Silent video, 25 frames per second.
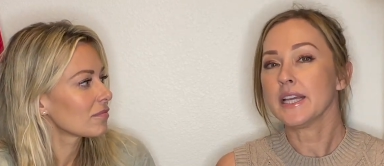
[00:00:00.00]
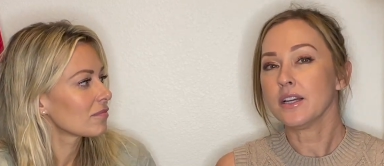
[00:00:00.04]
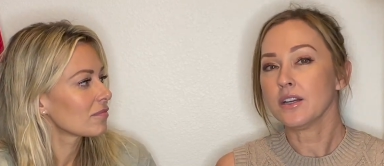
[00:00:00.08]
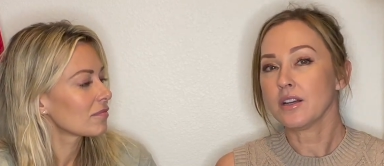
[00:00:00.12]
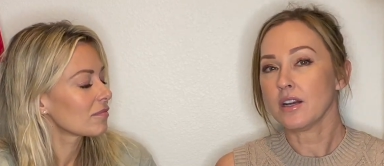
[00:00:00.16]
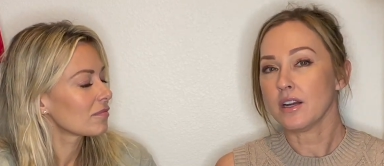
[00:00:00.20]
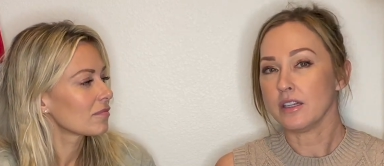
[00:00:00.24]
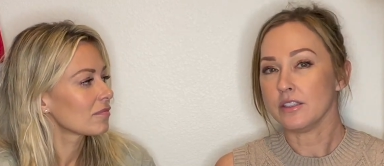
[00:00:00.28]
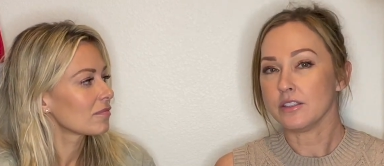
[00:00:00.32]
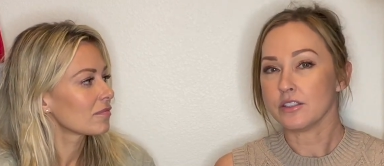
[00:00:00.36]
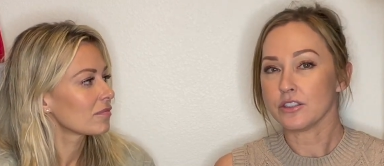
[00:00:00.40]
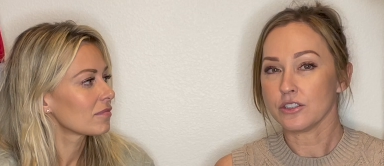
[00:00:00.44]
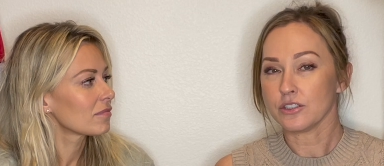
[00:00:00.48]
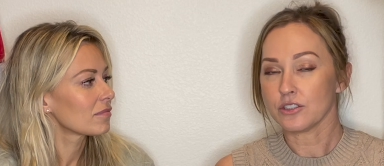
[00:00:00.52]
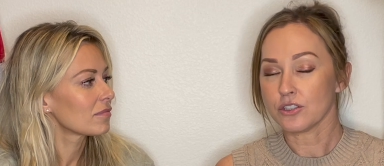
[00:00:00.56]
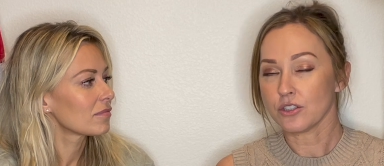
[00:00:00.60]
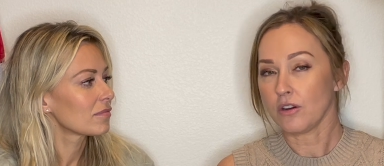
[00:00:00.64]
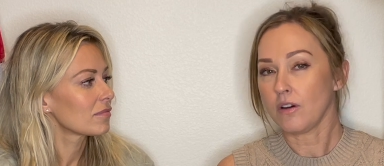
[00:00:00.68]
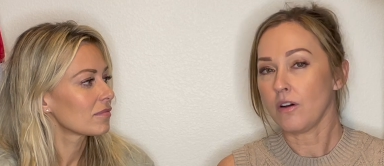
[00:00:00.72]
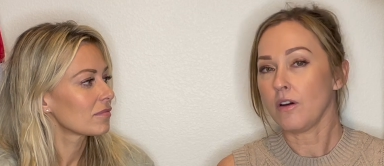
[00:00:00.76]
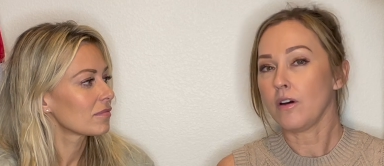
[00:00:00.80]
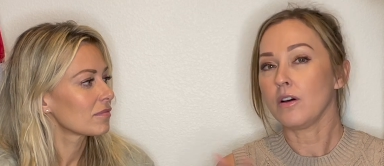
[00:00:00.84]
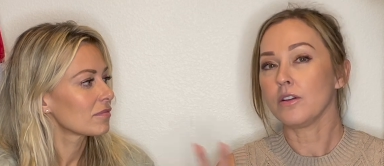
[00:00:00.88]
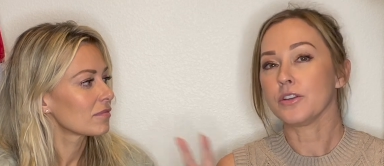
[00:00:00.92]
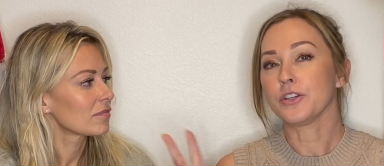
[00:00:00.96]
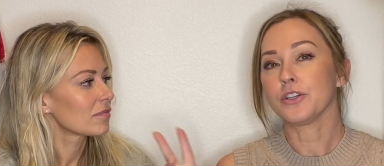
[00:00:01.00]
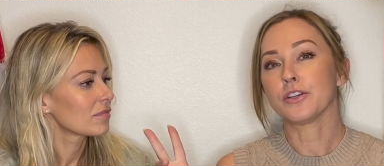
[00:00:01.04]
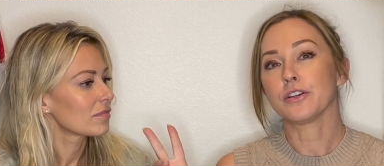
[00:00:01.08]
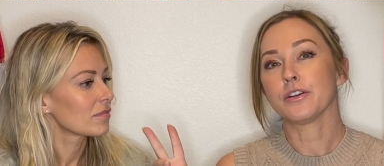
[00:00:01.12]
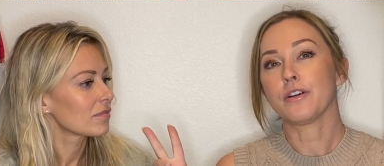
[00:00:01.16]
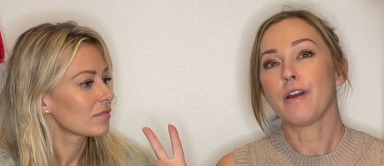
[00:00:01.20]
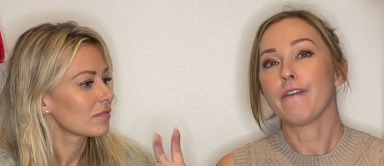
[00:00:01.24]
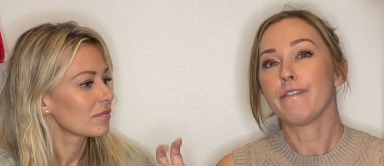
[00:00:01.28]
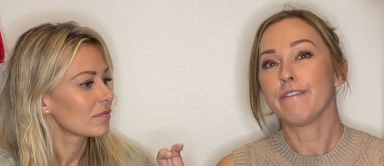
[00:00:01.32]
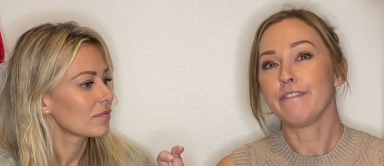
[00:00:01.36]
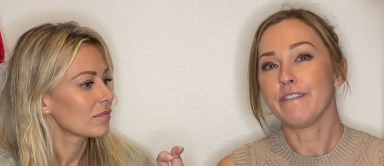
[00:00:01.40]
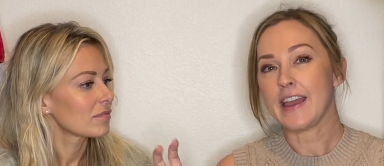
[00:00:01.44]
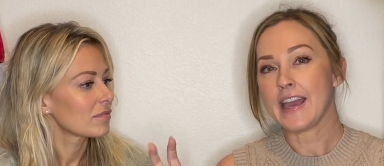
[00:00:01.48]
Speaker 1: a concert to all your
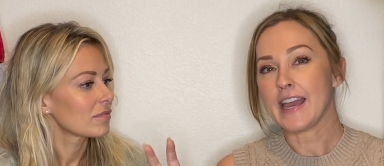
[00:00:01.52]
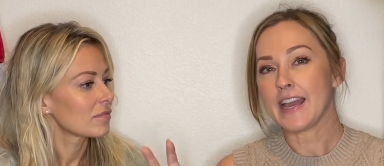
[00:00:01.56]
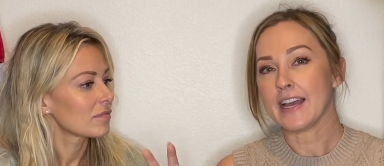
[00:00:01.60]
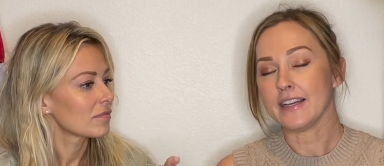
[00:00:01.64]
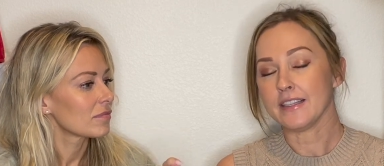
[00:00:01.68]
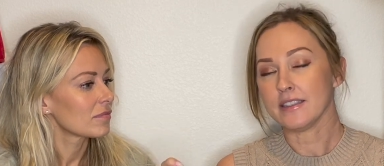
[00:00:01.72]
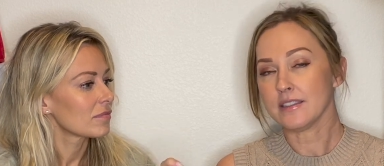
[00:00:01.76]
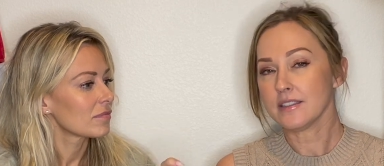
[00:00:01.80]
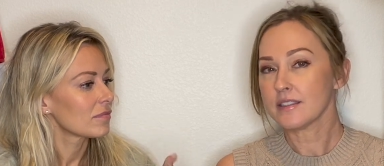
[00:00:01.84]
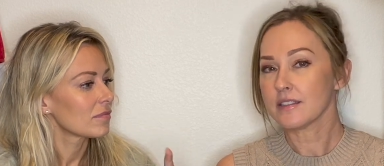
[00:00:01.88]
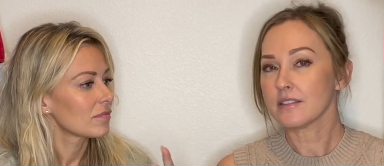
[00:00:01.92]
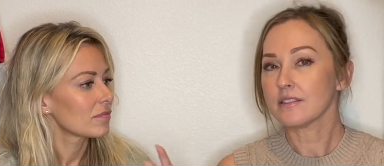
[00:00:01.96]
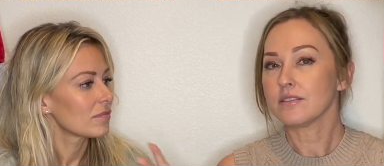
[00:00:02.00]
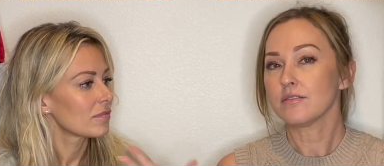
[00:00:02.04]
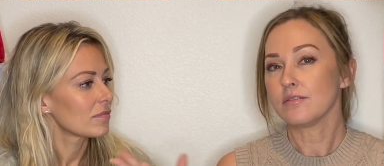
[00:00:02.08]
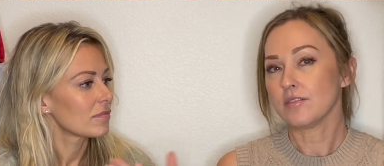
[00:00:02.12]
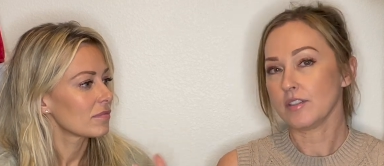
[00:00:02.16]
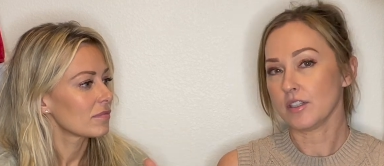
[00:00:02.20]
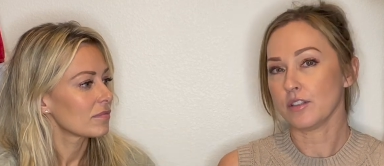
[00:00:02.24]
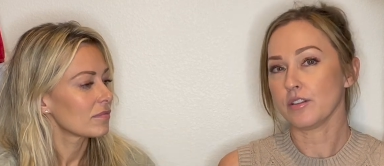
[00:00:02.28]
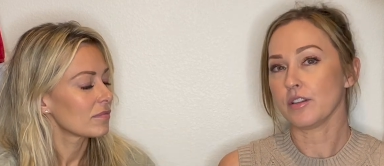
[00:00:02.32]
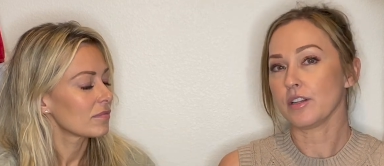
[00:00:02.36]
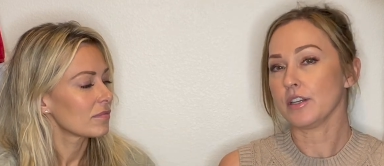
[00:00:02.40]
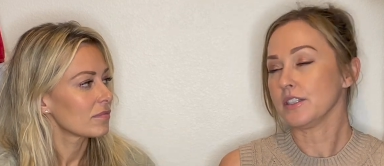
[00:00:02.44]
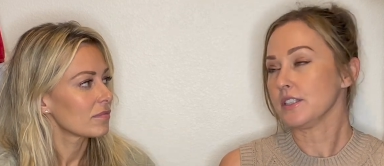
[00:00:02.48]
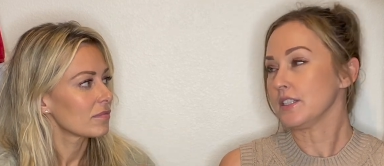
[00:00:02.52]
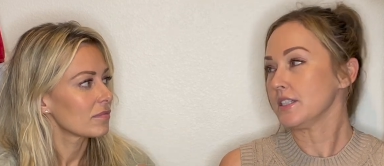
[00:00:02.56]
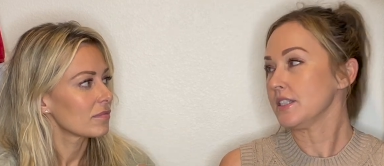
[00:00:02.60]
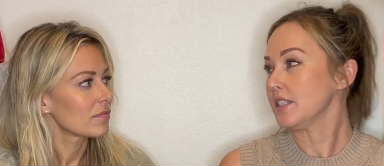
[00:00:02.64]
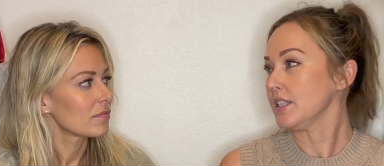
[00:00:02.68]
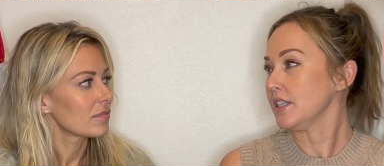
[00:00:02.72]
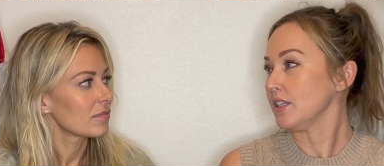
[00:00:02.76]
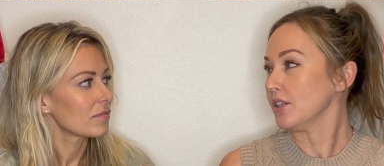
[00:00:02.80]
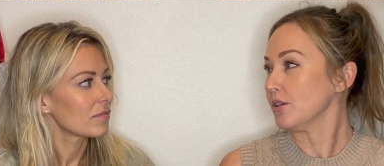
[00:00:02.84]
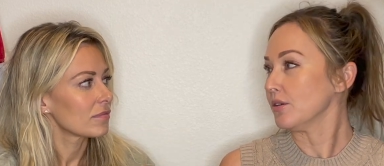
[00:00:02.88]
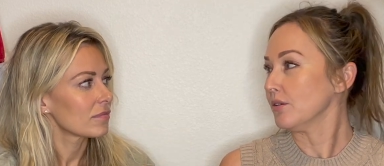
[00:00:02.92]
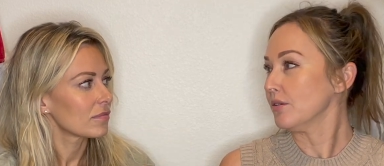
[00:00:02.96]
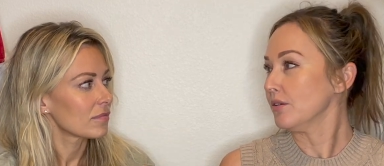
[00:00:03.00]
fans, they're there to see
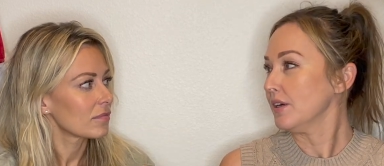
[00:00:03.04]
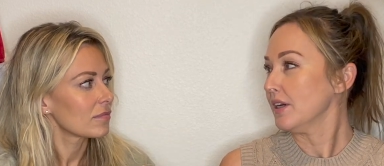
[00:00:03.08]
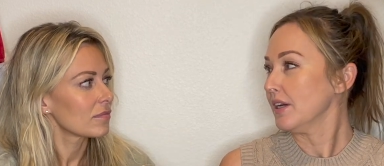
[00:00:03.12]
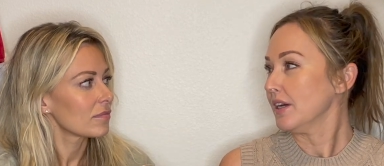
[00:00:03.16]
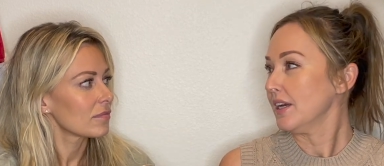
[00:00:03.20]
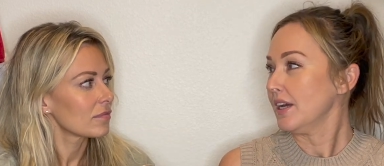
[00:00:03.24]
you,